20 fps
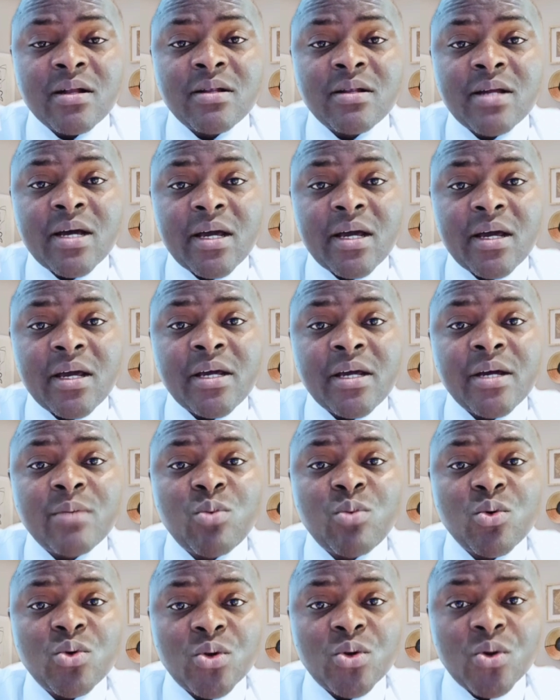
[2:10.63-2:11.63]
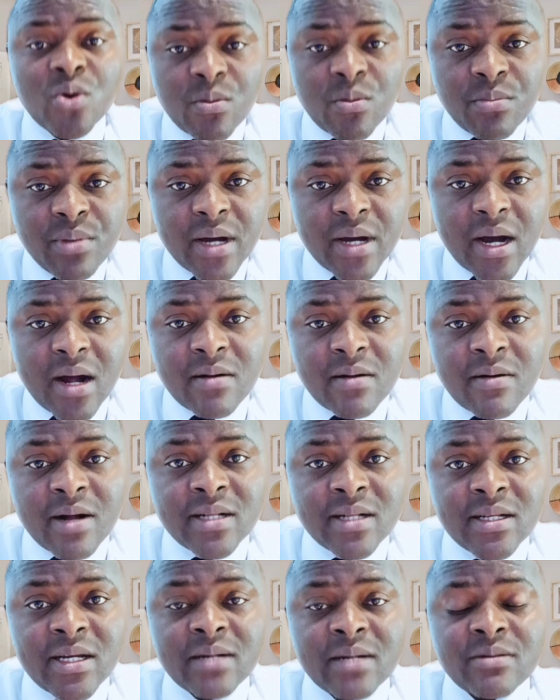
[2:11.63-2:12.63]
they able lobby
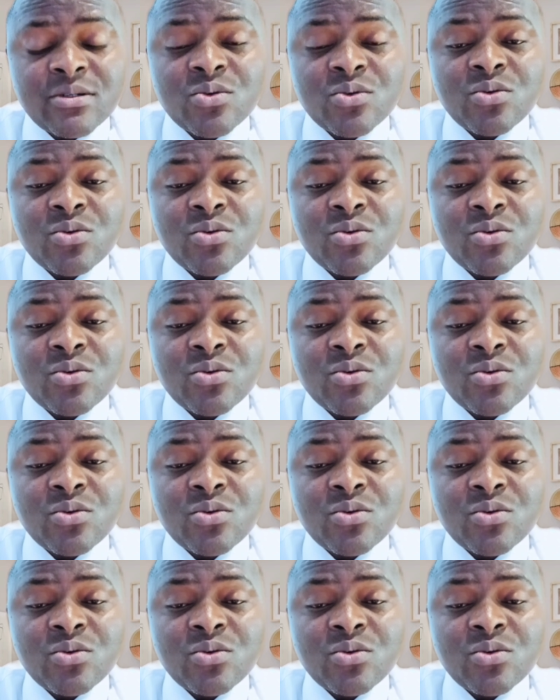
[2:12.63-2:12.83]
around them,